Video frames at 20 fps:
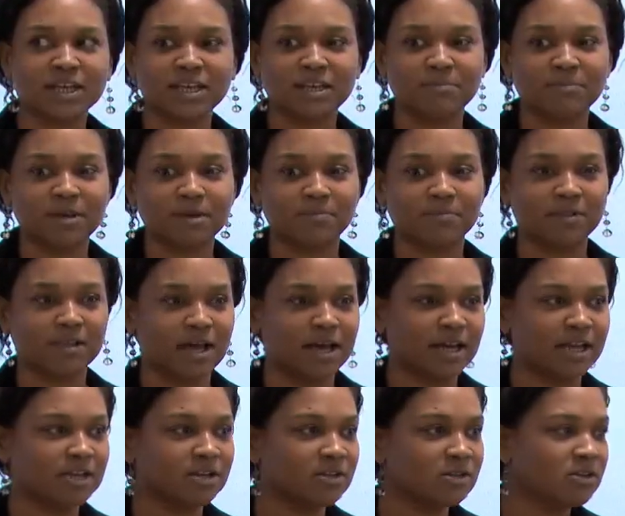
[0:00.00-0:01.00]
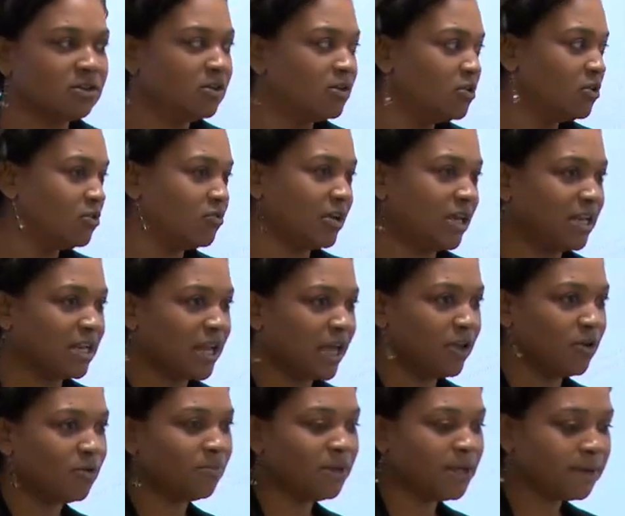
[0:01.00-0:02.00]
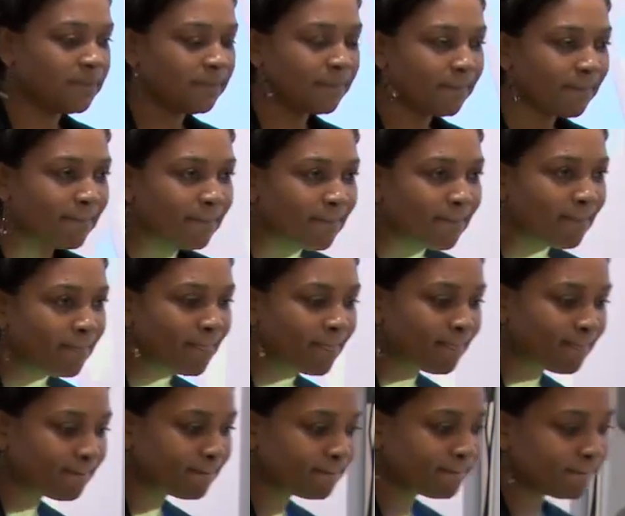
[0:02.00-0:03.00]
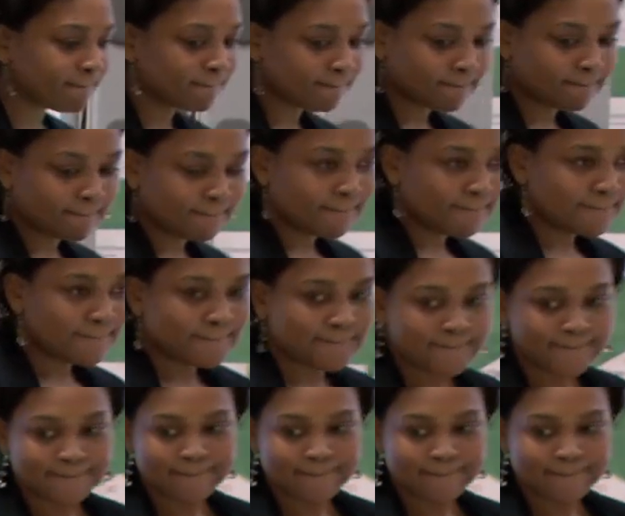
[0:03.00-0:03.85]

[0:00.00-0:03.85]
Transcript: it can be applied. Great, Naomi? Uh, that you can